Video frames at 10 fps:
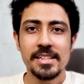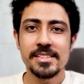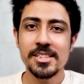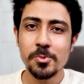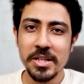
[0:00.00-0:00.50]

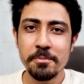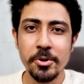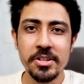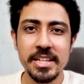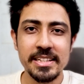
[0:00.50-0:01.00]
Just one
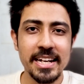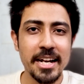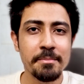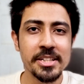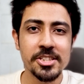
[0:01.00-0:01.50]
important thing that
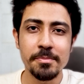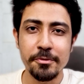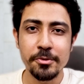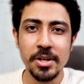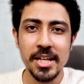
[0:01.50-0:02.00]
I mentioned
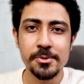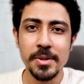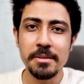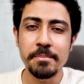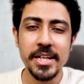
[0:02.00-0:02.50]
before as
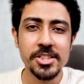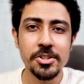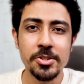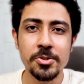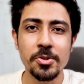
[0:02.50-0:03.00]
well, make
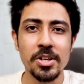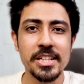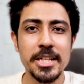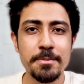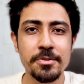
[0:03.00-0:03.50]
sure you do not
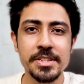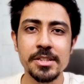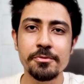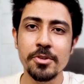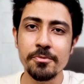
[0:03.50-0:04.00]
keep
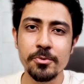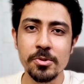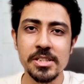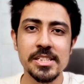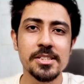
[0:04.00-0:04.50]
switching from
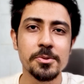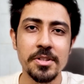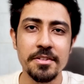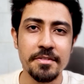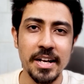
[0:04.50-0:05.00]
focus to
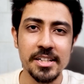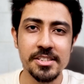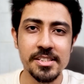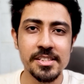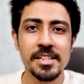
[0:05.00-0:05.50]

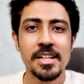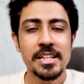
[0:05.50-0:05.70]
distractions.